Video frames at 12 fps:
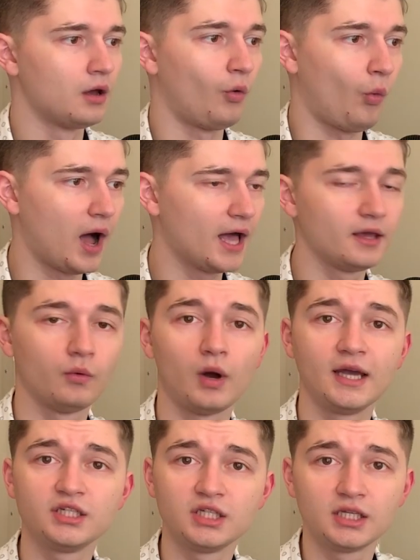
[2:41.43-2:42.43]

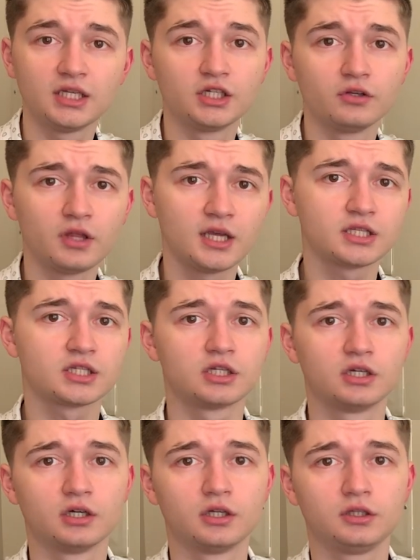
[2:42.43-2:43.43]
Why do you need to do this?
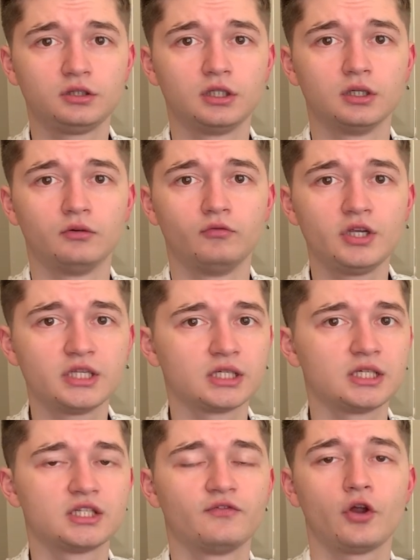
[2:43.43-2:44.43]
The
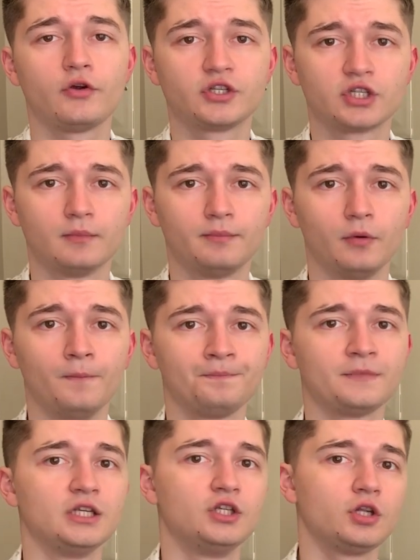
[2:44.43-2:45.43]
reason is very simple.
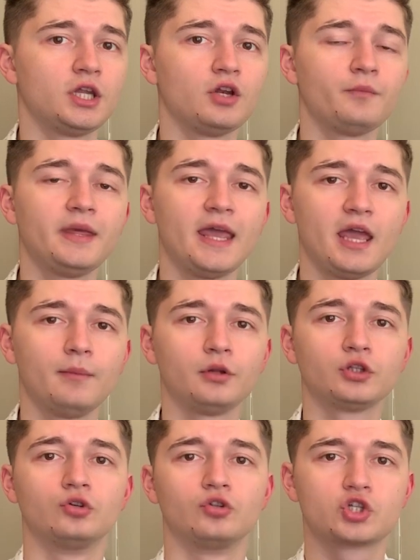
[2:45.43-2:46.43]
You need to be
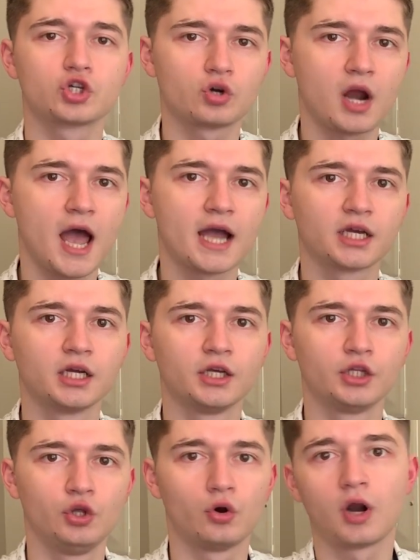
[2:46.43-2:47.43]
able to track
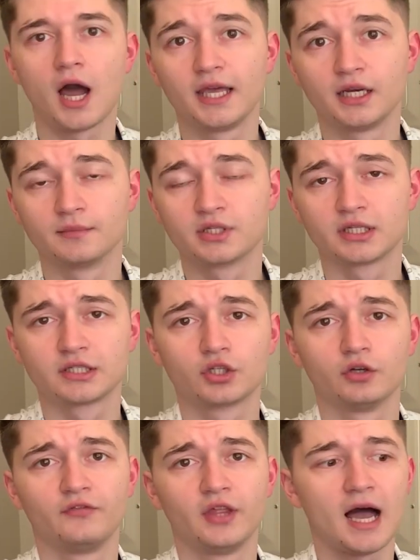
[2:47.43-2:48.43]
your items. So
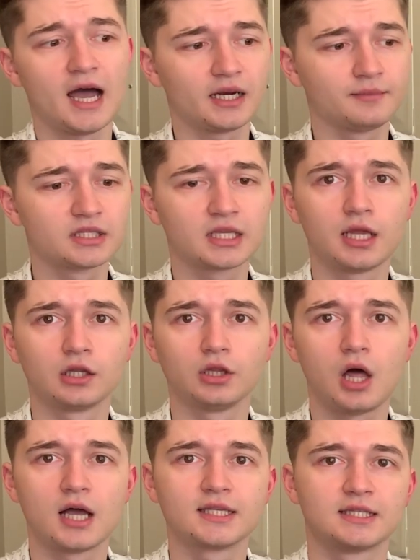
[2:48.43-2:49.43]
if the item is getting
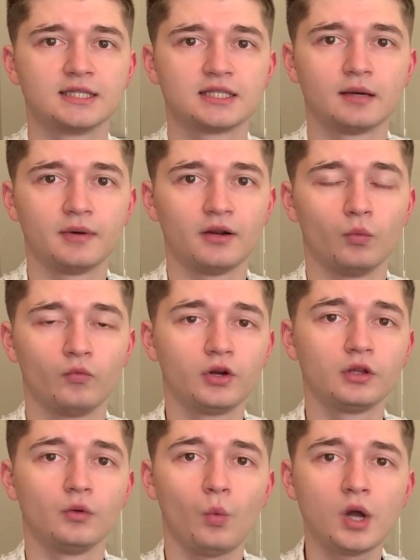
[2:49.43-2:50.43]
lost and somebody
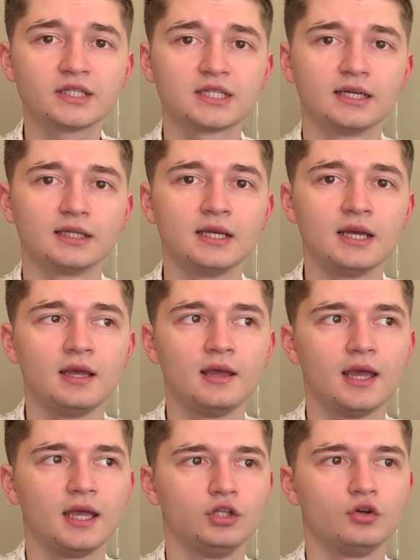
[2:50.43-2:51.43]
really wants it
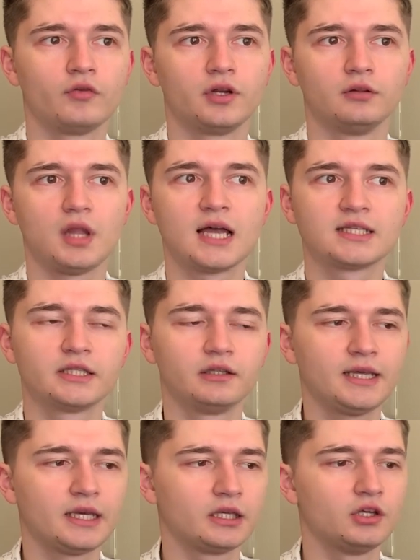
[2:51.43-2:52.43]
and you already lost the
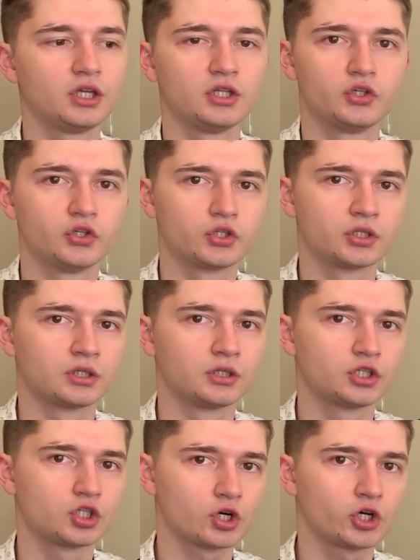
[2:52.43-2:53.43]
link, you can just
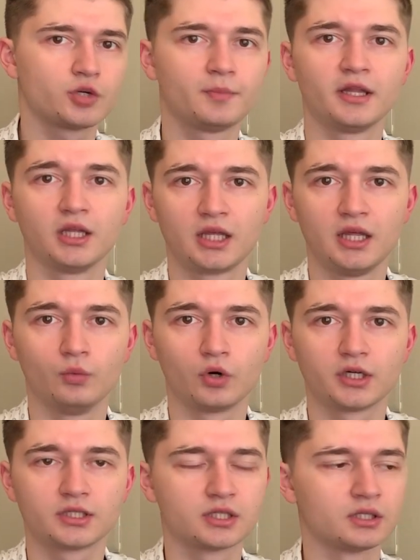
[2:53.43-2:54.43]
search by the
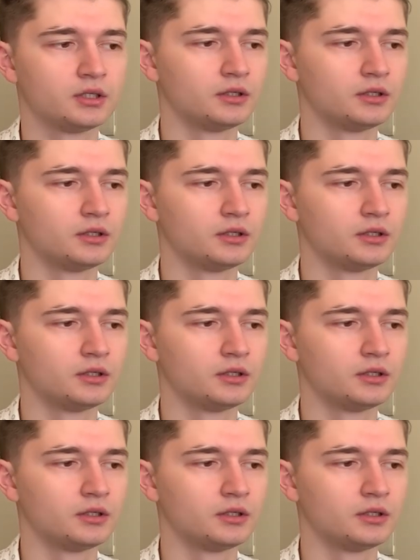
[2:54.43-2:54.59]
keywords.